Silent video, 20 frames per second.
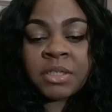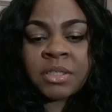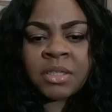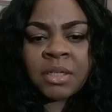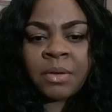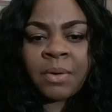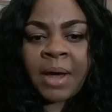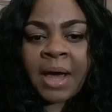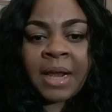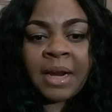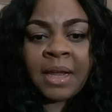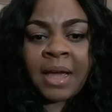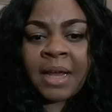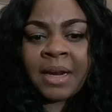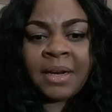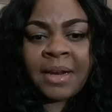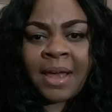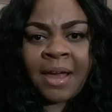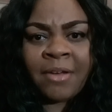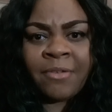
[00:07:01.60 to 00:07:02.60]
So I, I
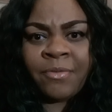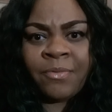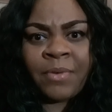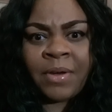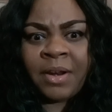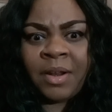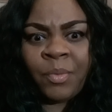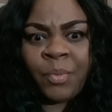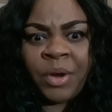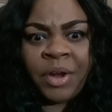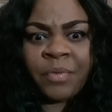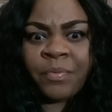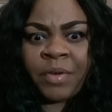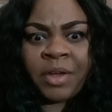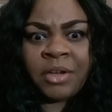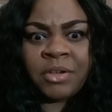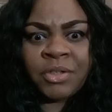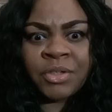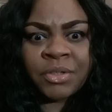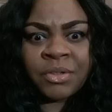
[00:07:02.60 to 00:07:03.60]
didn't have, I didn't wear
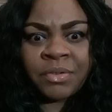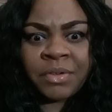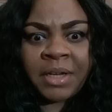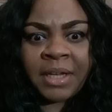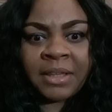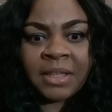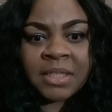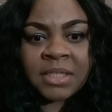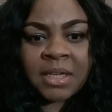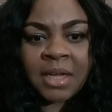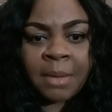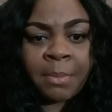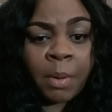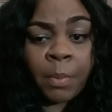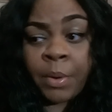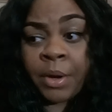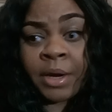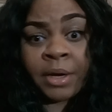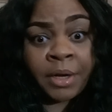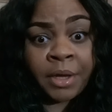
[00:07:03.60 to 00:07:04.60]
fake jewelry at the time. I
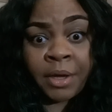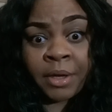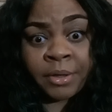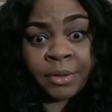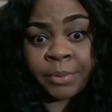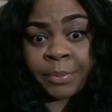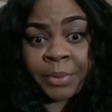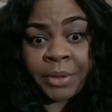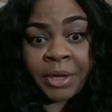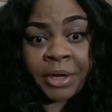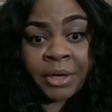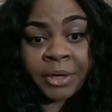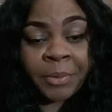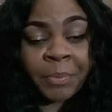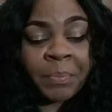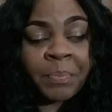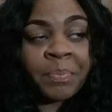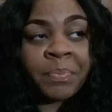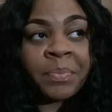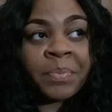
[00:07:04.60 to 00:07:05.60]
wear it now. I don't
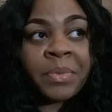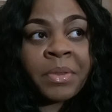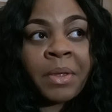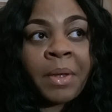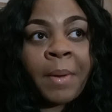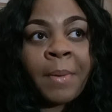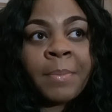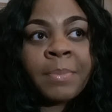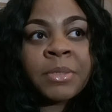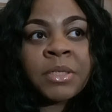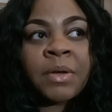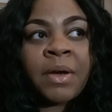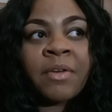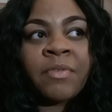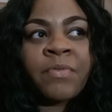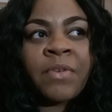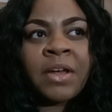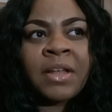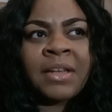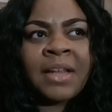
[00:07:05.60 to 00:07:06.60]
care. So I
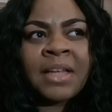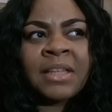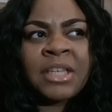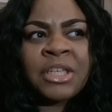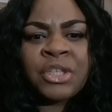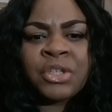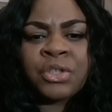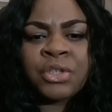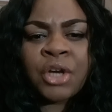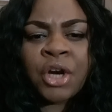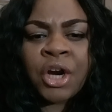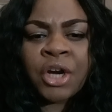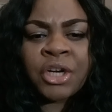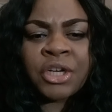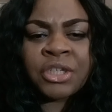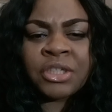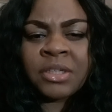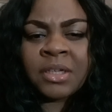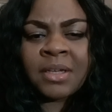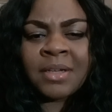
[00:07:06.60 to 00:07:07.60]
found like these
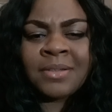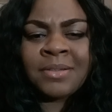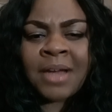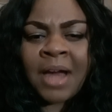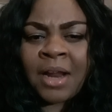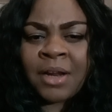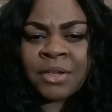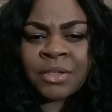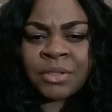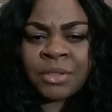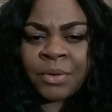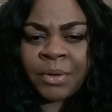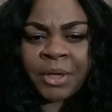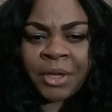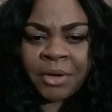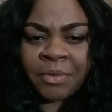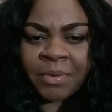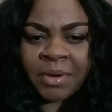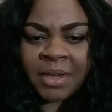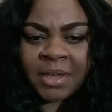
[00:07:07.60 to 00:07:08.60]
tarnished looking dollar store
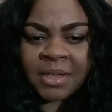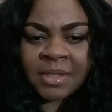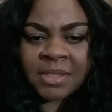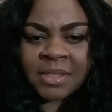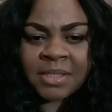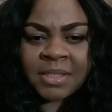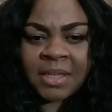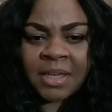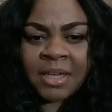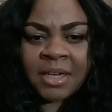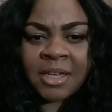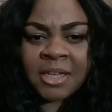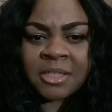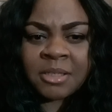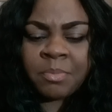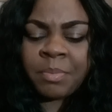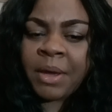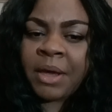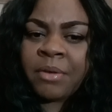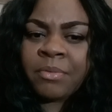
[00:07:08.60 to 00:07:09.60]
earrings in
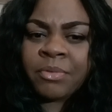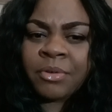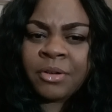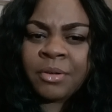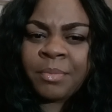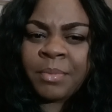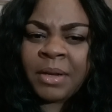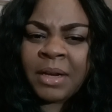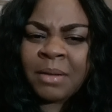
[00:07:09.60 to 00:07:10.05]
his bedroom.